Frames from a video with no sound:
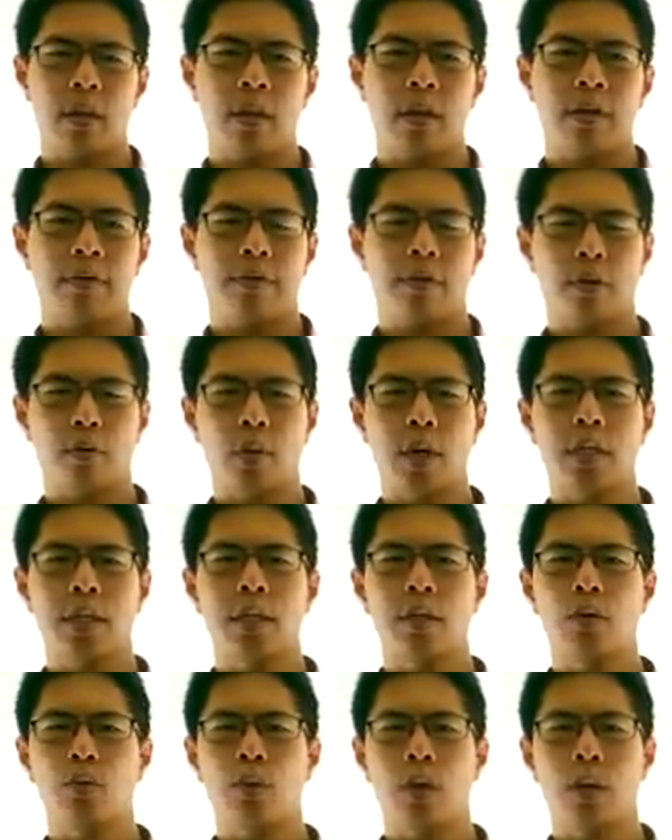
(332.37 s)
For
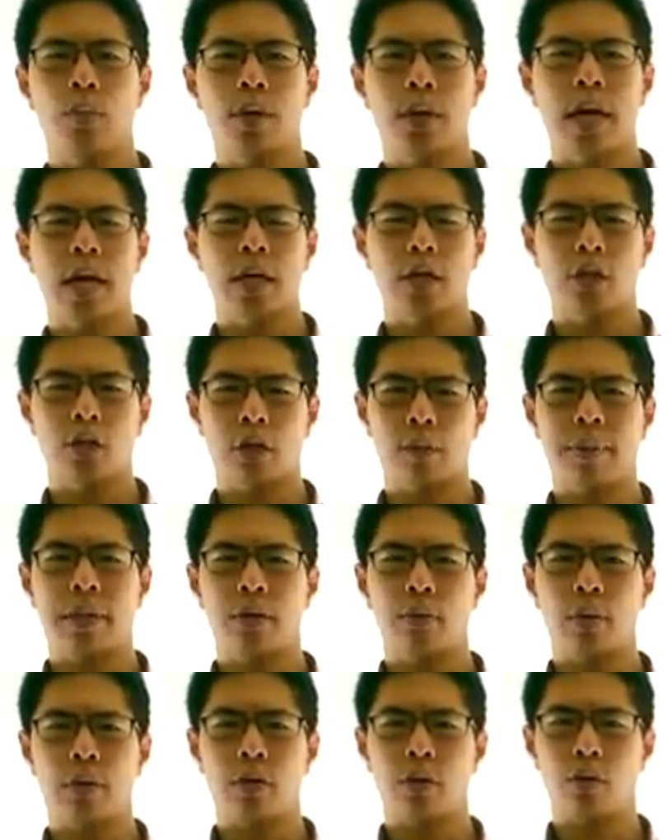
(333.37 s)
questions where we're not sure
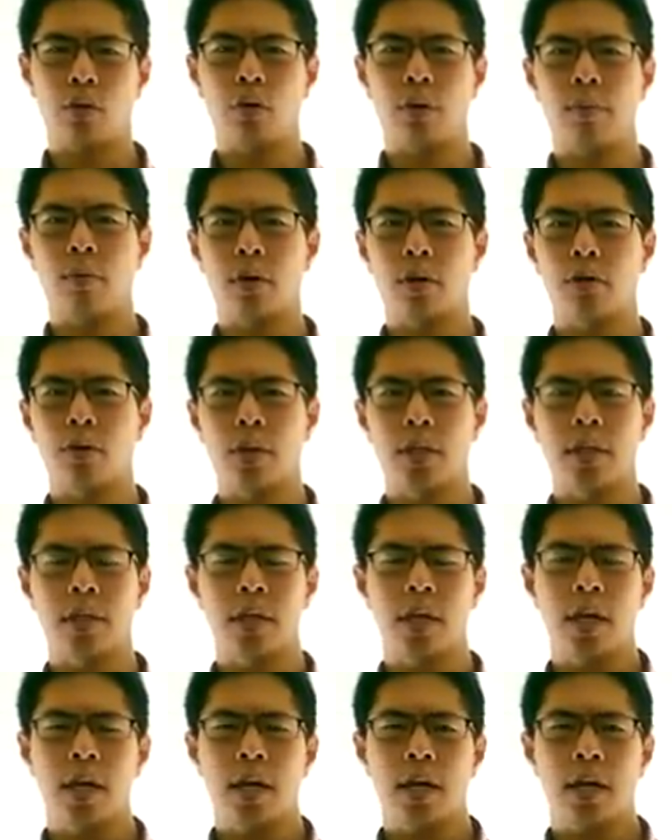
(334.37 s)
between two or more
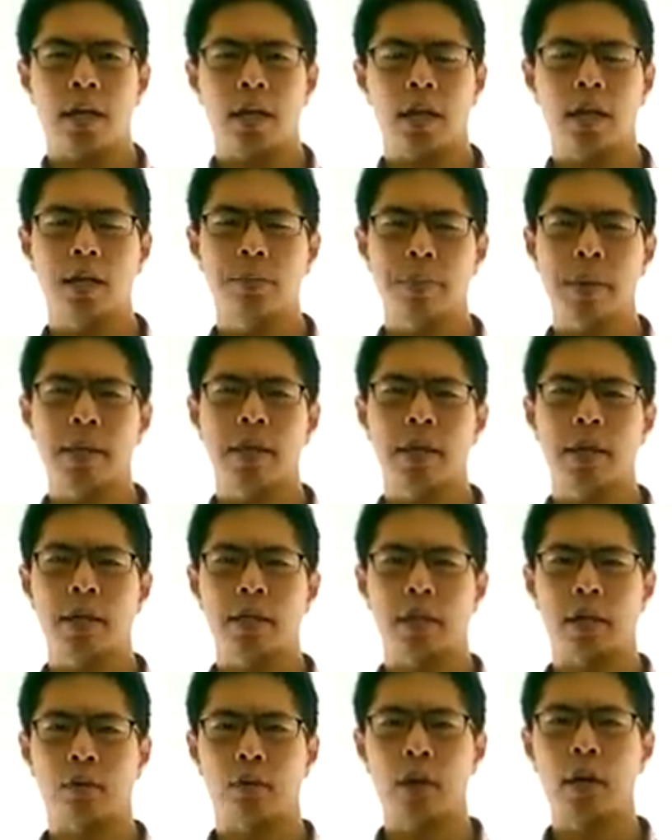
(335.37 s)
choices, this method
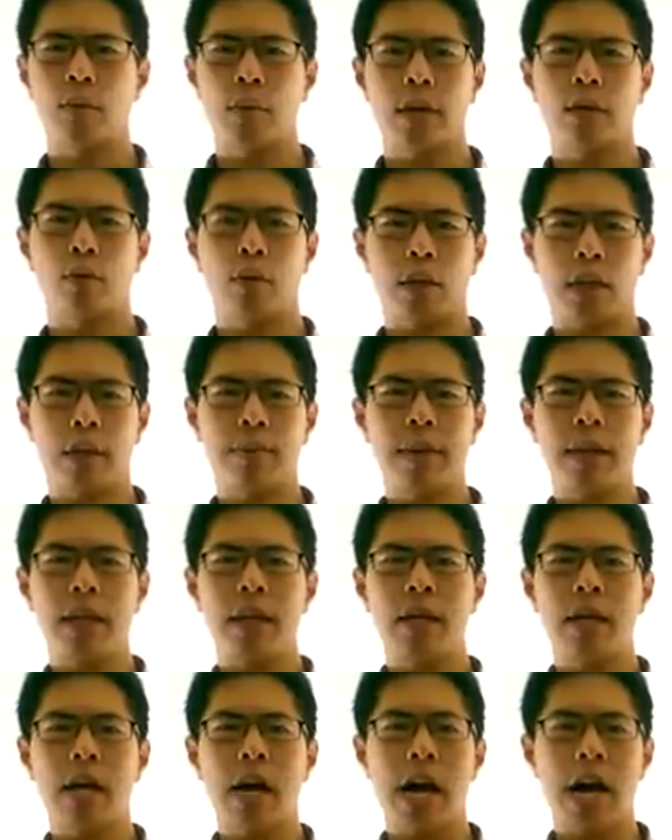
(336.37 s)
is a great way to
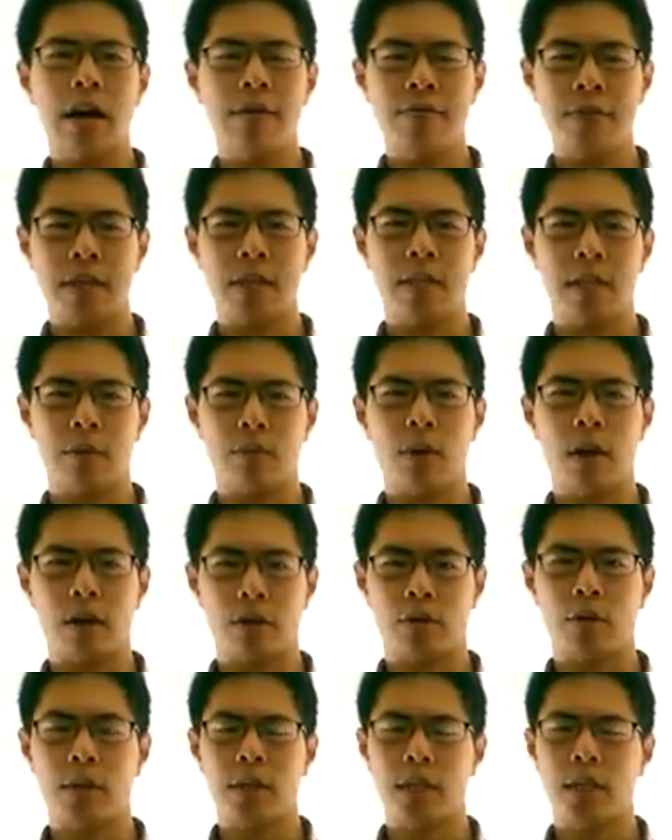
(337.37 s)
eliminate obviously wrong
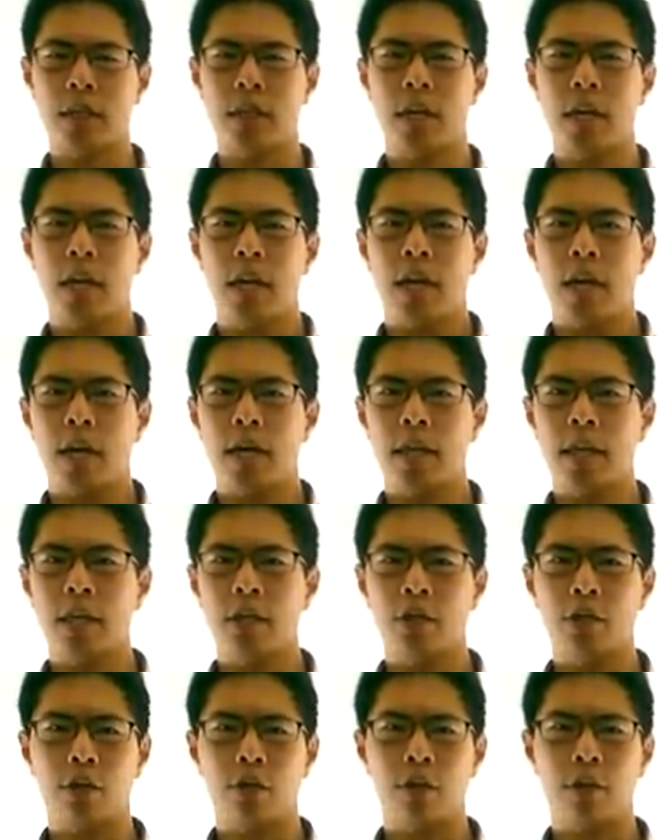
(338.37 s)
choices and
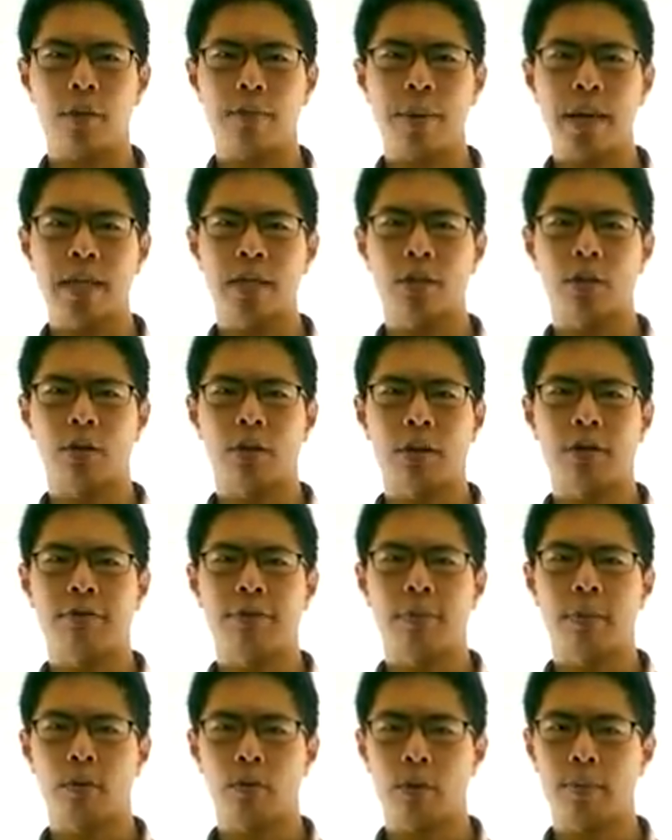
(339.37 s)
then choose the best choice
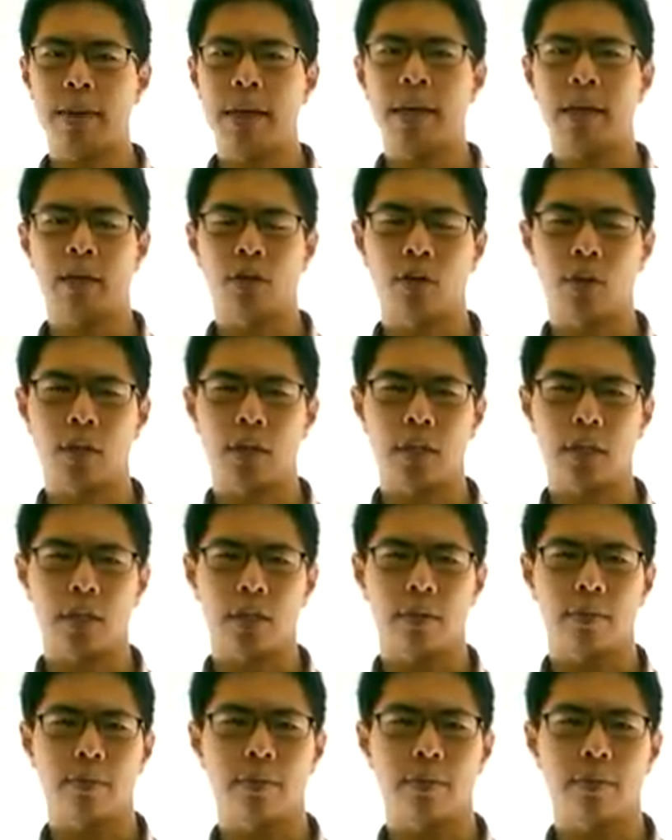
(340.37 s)
from the remaining choices.